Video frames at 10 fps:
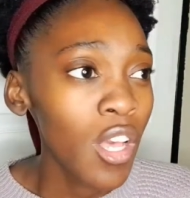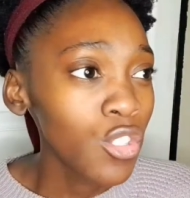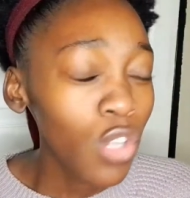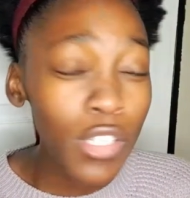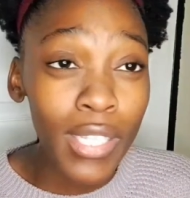
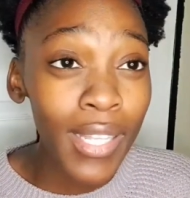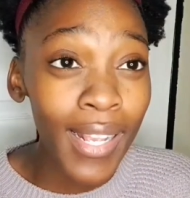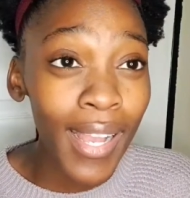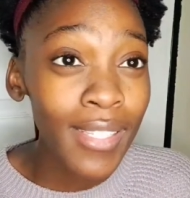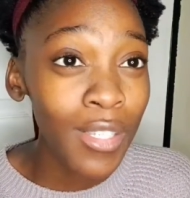So Tina
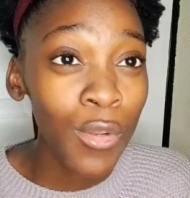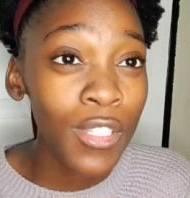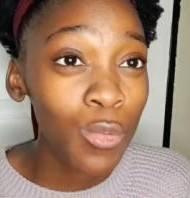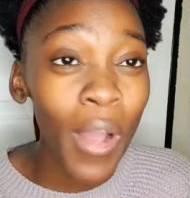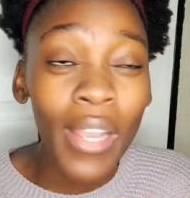guys, it
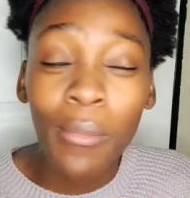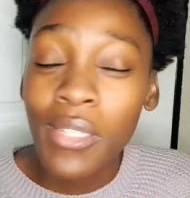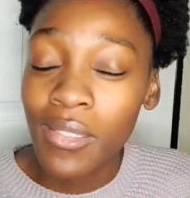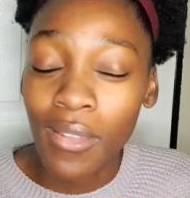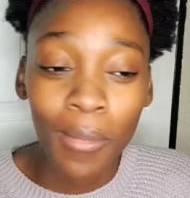was one
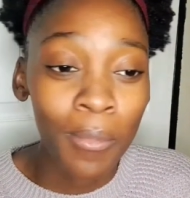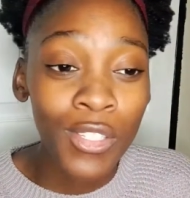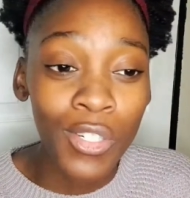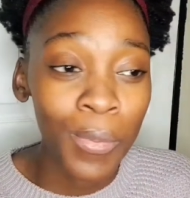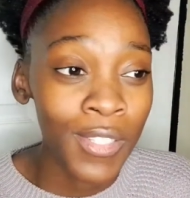
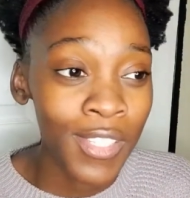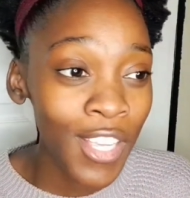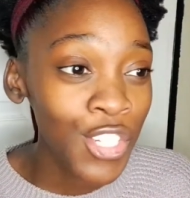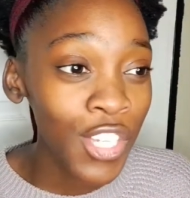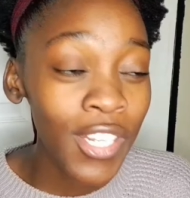
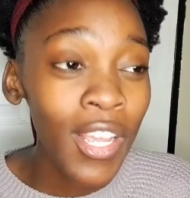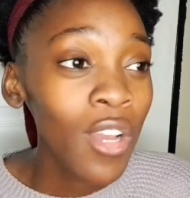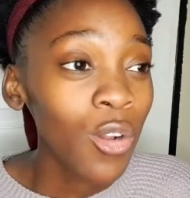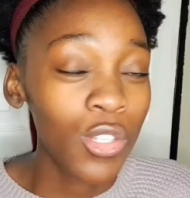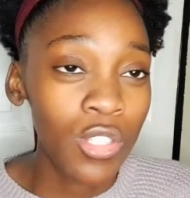misrepresentation
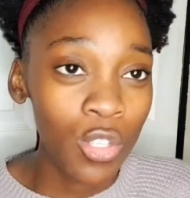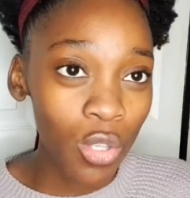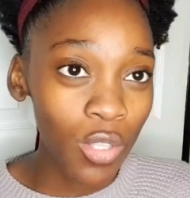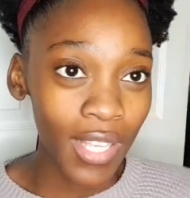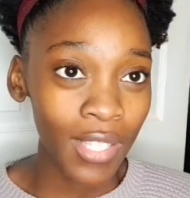because they
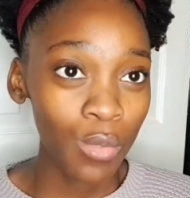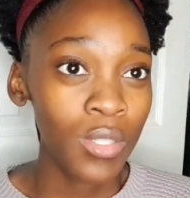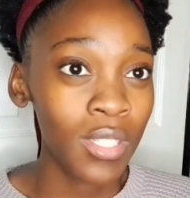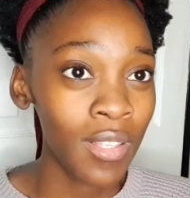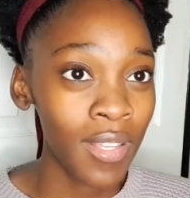told us
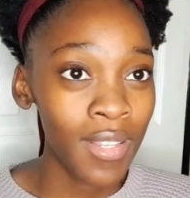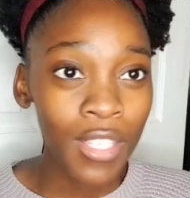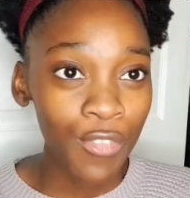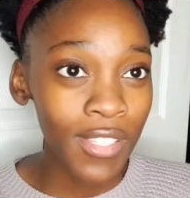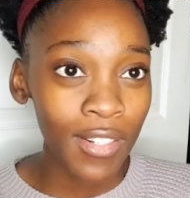we see the
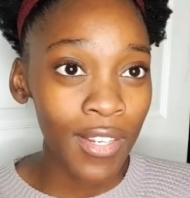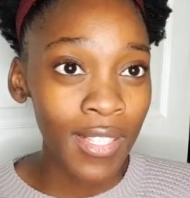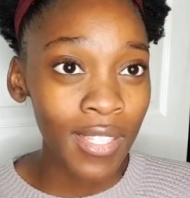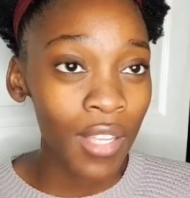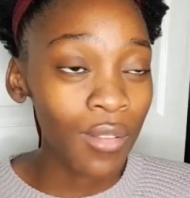NSFAS
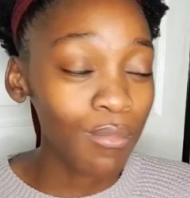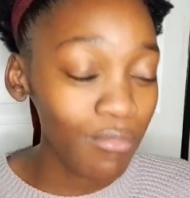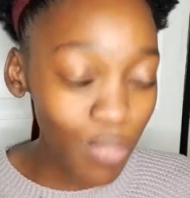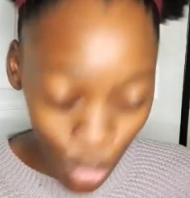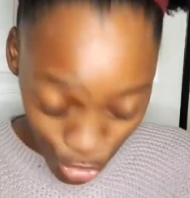accredited,
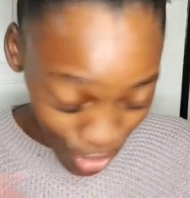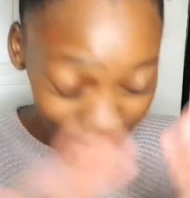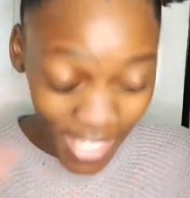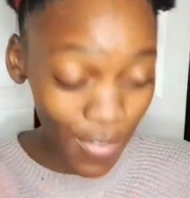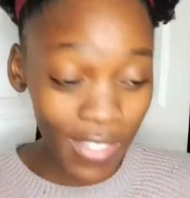
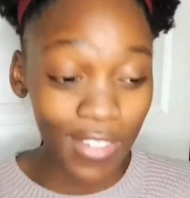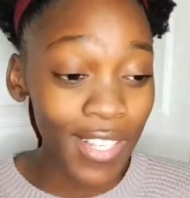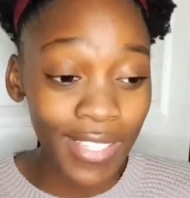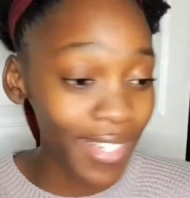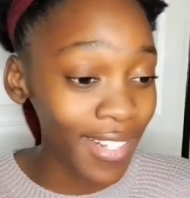UJ NSFAS
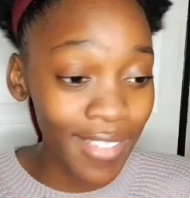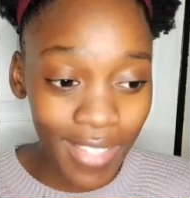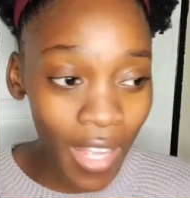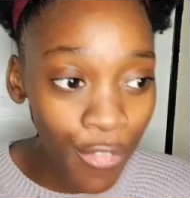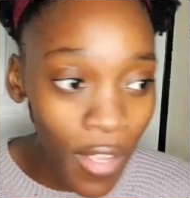accredited and
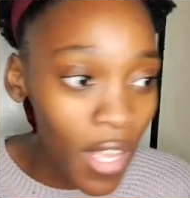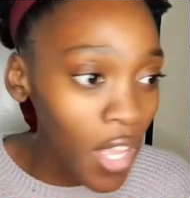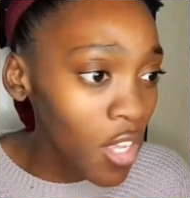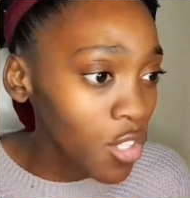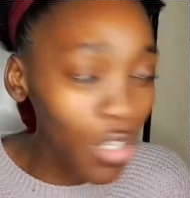stuff.
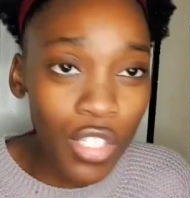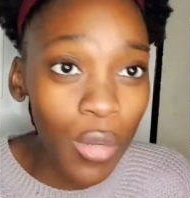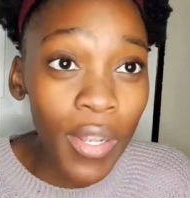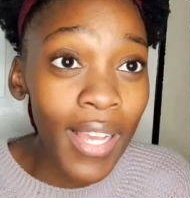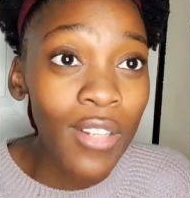So
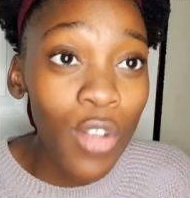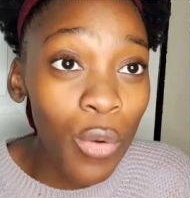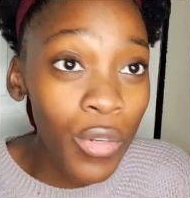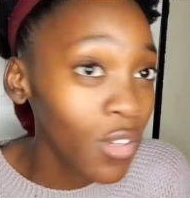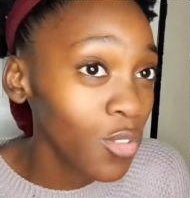Tina, we're like,
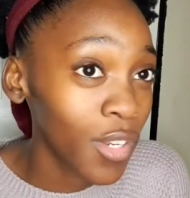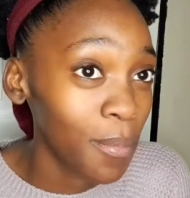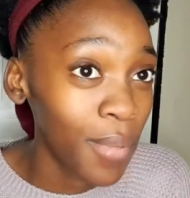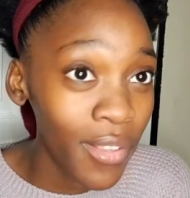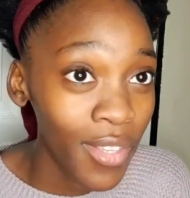no, we're not
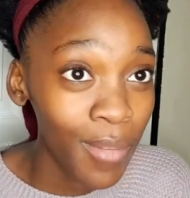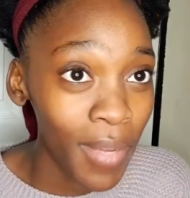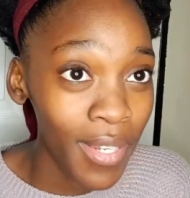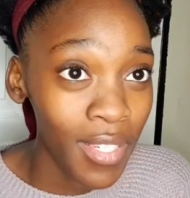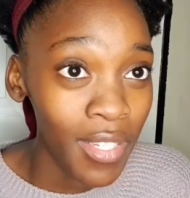gonna pay that
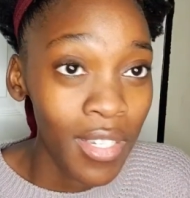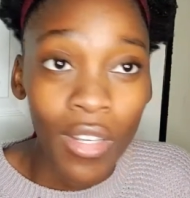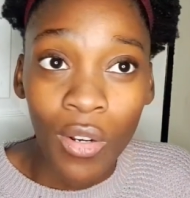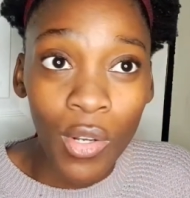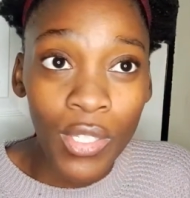money
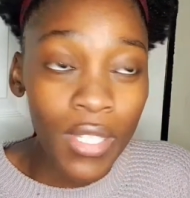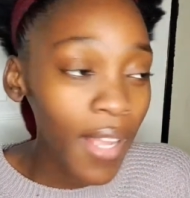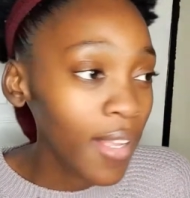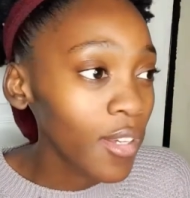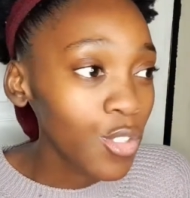because
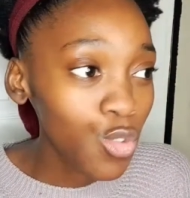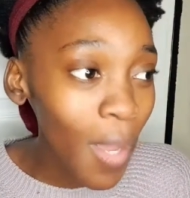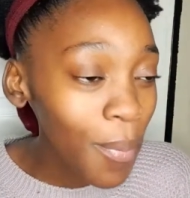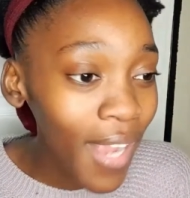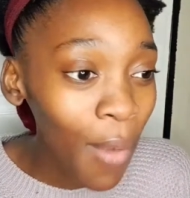like
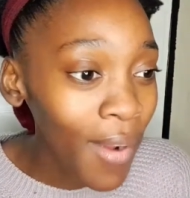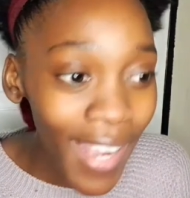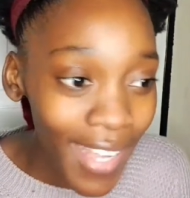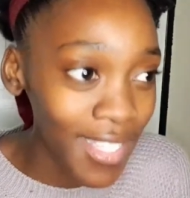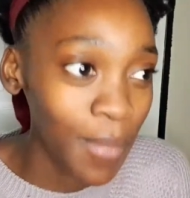swiping our
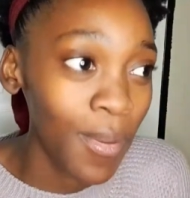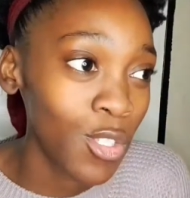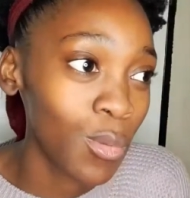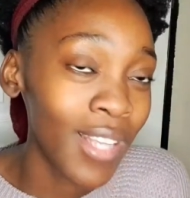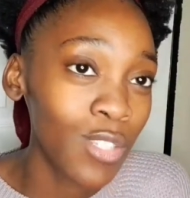cards, like
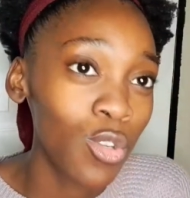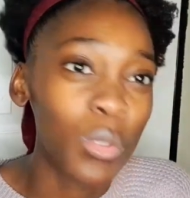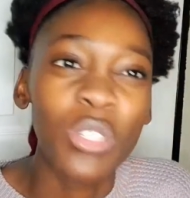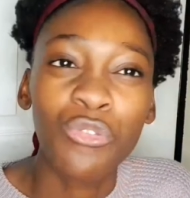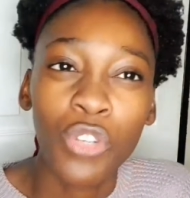probably we're going to
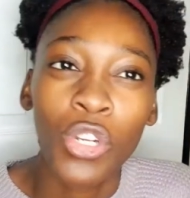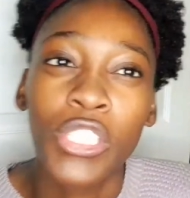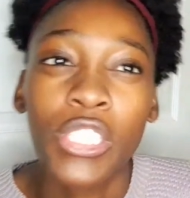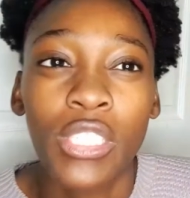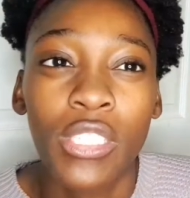commit
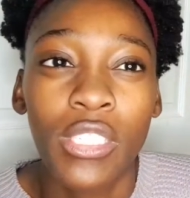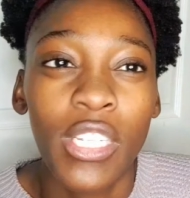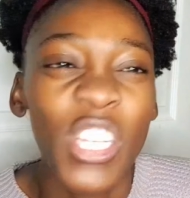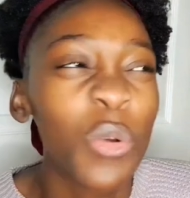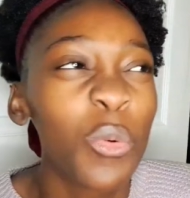fraud
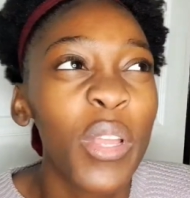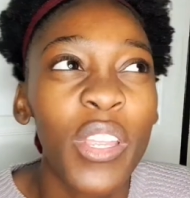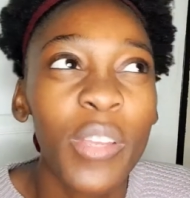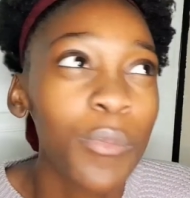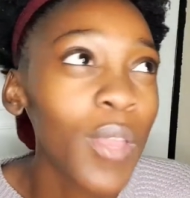in a
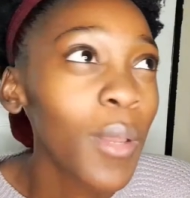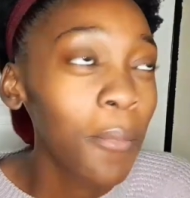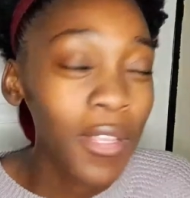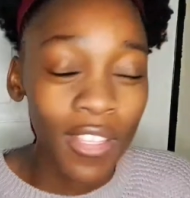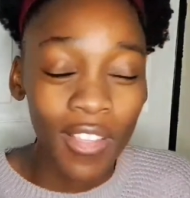way.
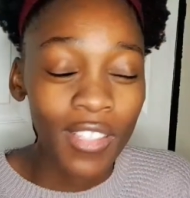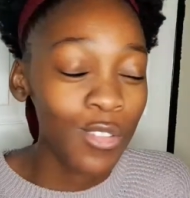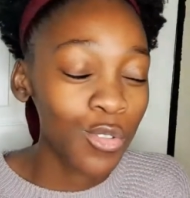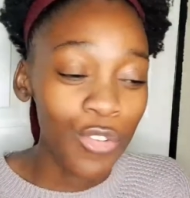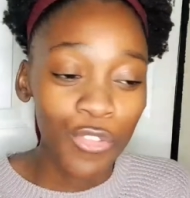But then that's
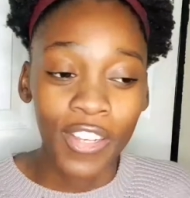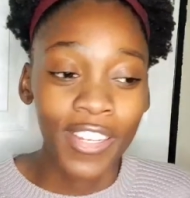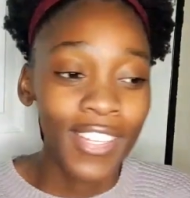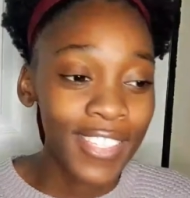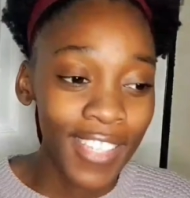a story for
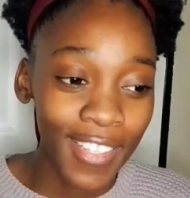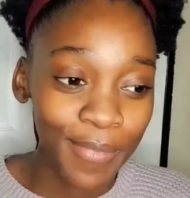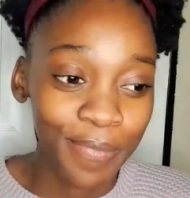another day.